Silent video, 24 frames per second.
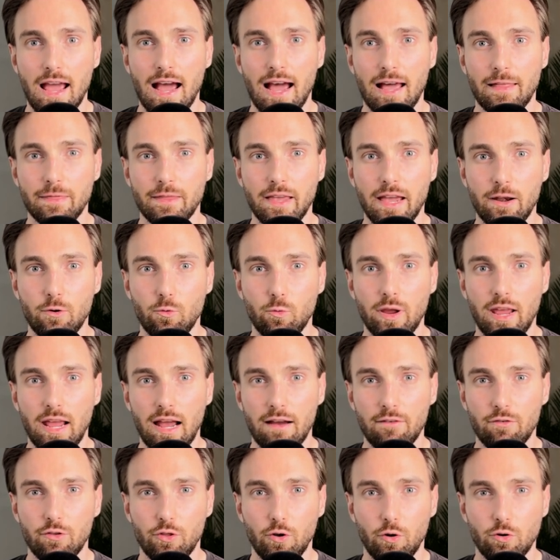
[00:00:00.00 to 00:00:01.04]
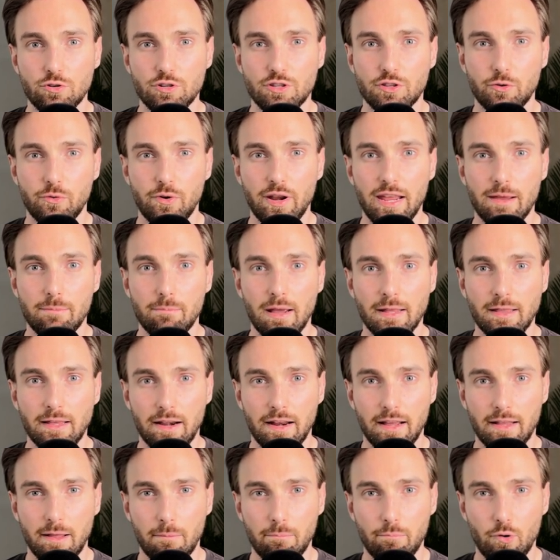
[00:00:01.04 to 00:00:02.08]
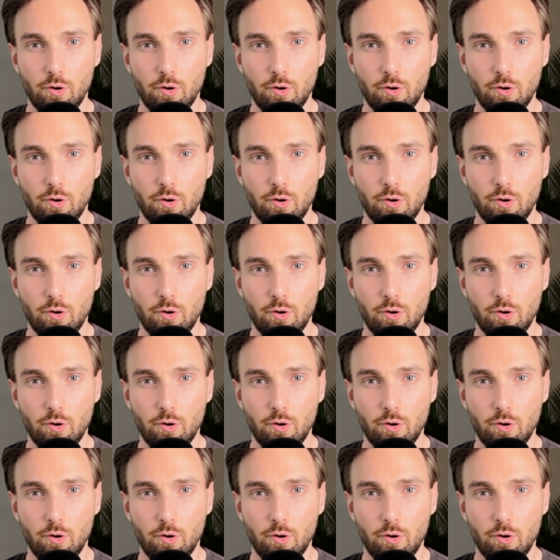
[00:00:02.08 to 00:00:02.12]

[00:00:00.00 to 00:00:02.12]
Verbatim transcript: and then we have those three metadata